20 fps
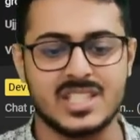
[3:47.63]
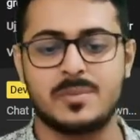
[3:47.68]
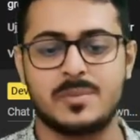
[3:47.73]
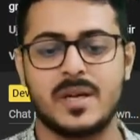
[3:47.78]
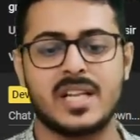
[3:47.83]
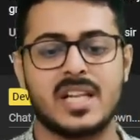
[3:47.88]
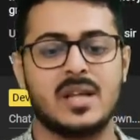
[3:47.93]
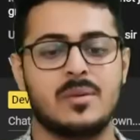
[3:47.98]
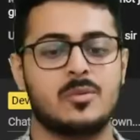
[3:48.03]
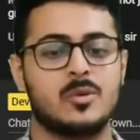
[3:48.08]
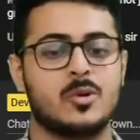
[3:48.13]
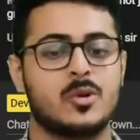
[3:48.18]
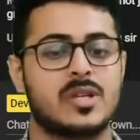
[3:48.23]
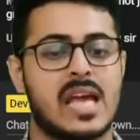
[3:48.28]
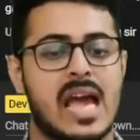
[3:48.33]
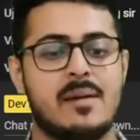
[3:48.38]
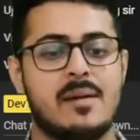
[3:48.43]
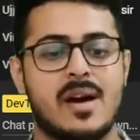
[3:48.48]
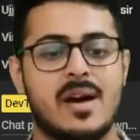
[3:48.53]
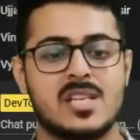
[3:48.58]
particular
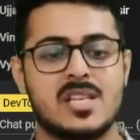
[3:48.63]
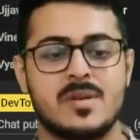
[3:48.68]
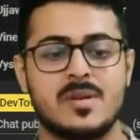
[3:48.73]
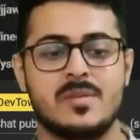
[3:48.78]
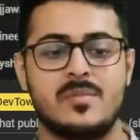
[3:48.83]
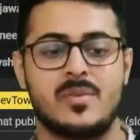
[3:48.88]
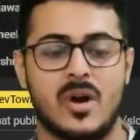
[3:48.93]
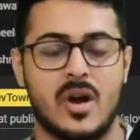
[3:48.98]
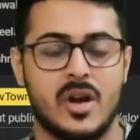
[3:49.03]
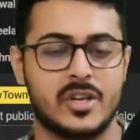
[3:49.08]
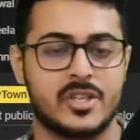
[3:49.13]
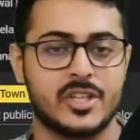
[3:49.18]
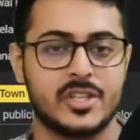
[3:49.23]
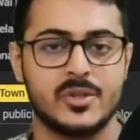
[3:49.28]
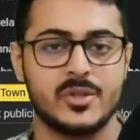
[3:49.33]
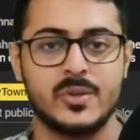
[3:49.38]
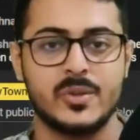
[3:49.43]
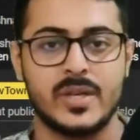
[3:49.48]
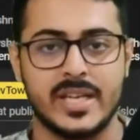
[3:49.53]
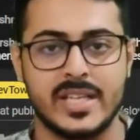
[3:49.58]
bootcamp has been brought to
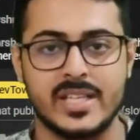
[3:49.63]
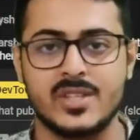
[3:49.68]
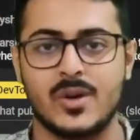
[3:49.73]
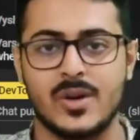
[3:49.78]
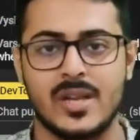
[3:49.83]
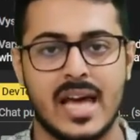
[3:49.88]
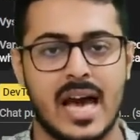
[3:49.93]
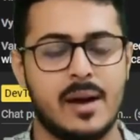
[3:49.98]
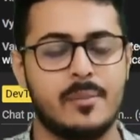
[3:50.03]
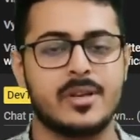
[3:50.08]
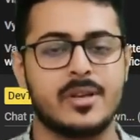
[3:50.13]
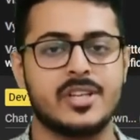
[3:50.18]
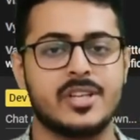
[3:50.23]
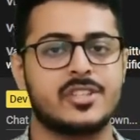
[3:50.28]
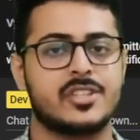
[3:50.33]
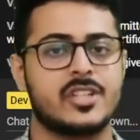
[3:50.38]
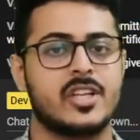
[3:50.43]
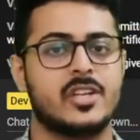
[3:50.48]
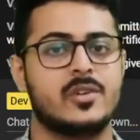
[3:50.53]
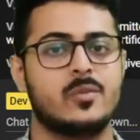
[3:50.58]
you in
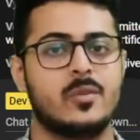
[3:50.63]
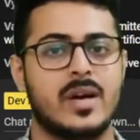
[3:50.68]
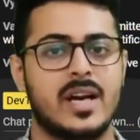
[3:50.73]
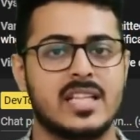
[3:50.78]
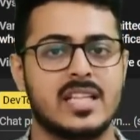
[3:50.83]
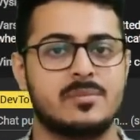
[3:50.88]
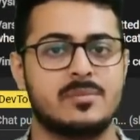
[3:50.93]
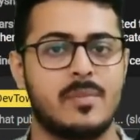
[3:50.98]
collaboration with